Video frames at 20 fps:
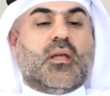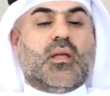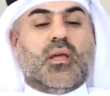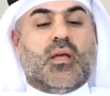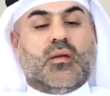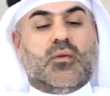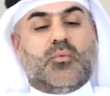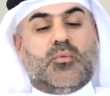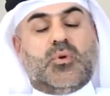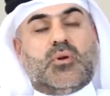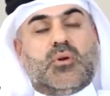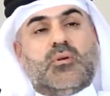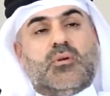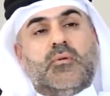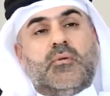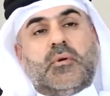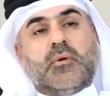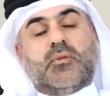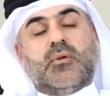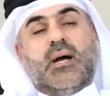And we're
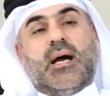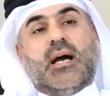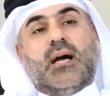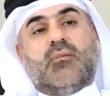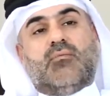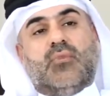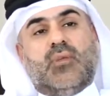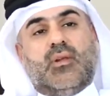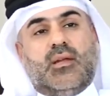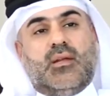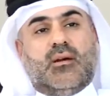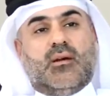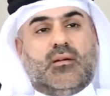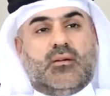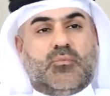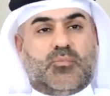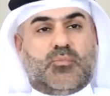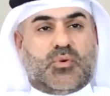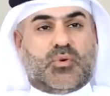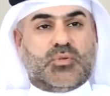going to have
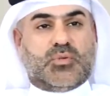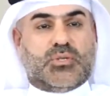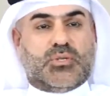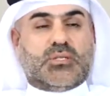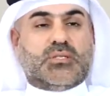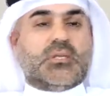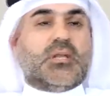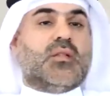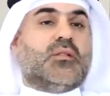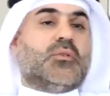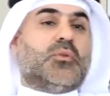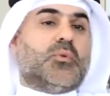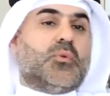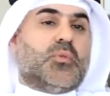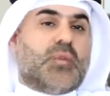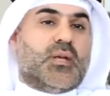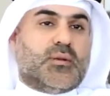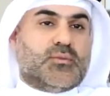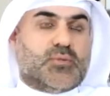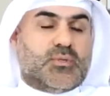Layan projects in
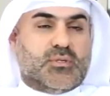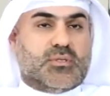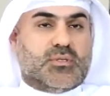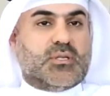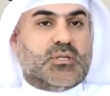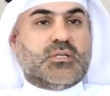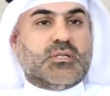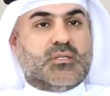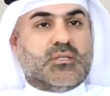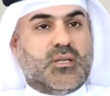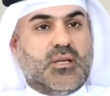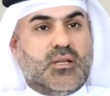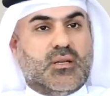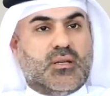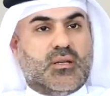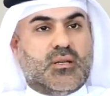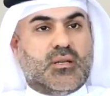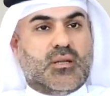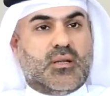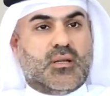2016.
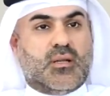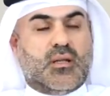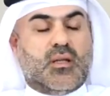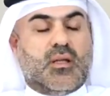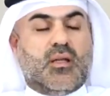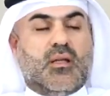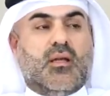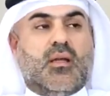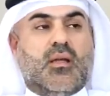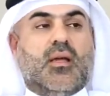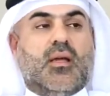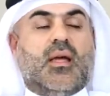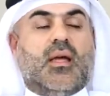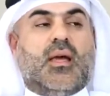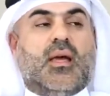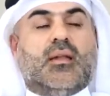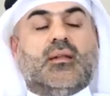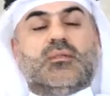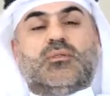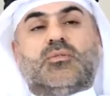
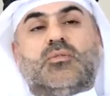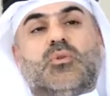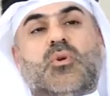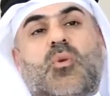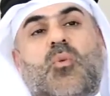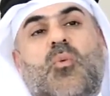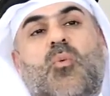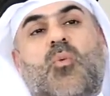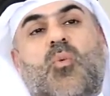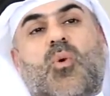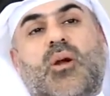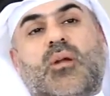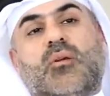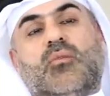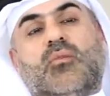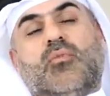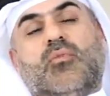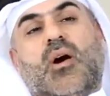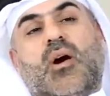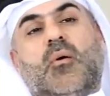And it's one
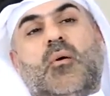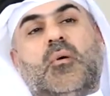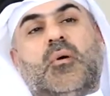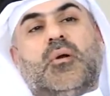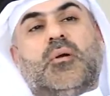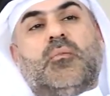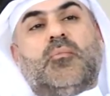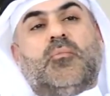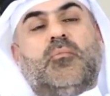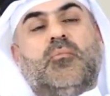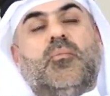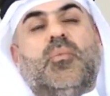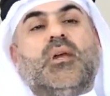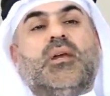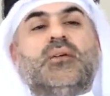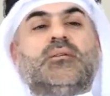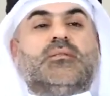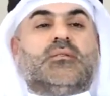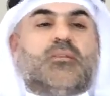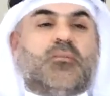of our
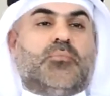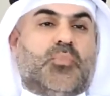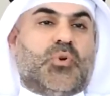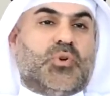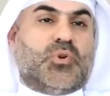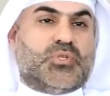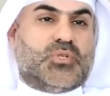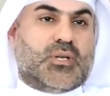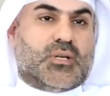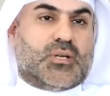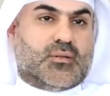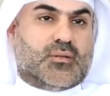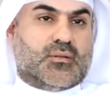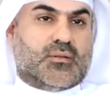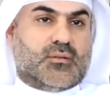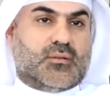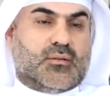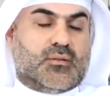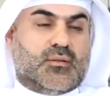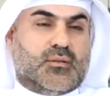biggest projects
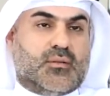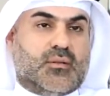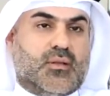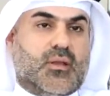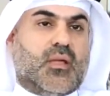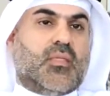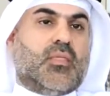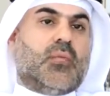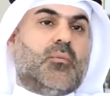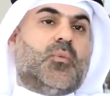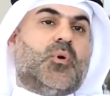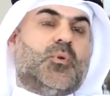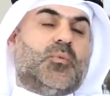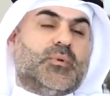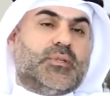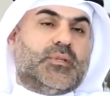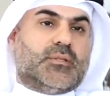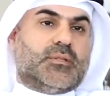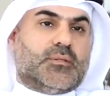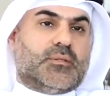at the
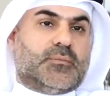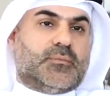moment.